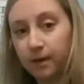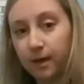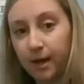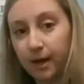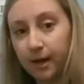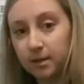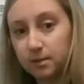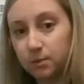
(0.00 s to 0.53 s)

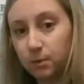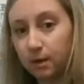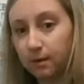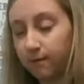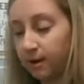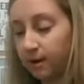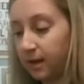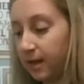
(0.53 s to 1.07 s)
Okay, so we have
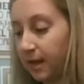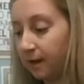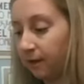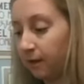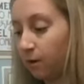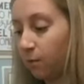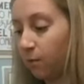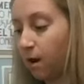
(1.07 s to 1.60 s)
our
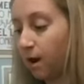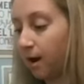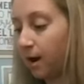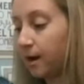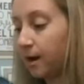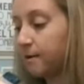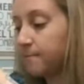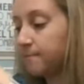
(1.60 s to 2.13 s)
yellow
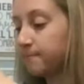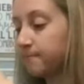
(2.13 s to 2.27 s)
water.